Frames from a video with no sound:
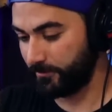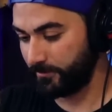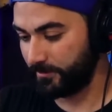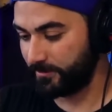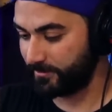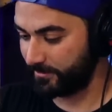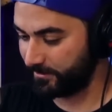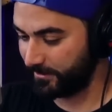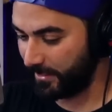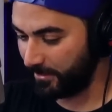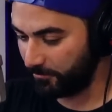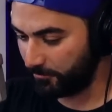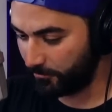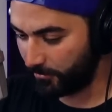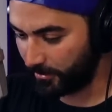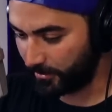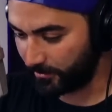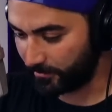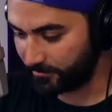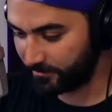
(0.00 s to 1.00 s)
This is how it
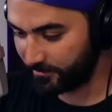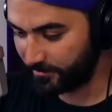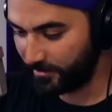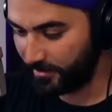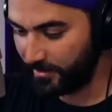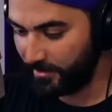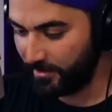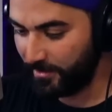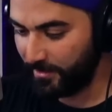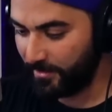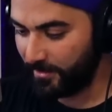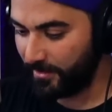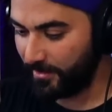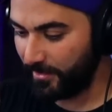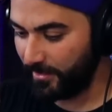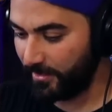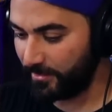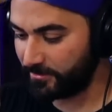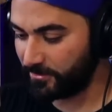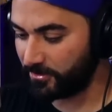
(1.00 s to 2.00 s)
works.
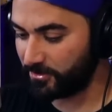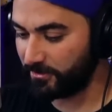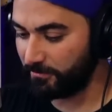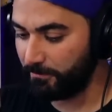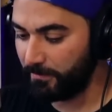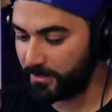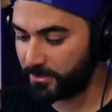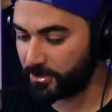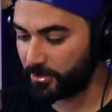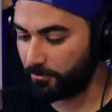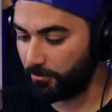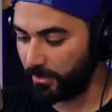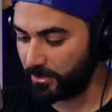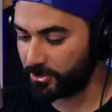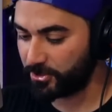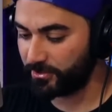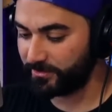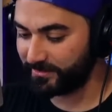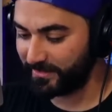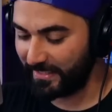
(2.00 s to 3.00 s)
So submit your
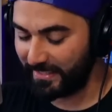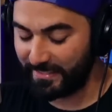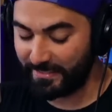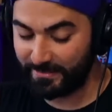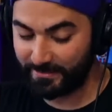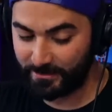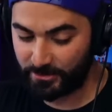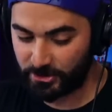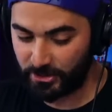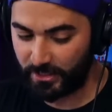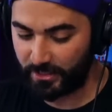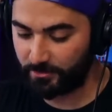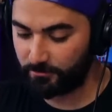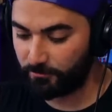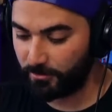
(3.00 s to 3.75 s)
questions in the chat.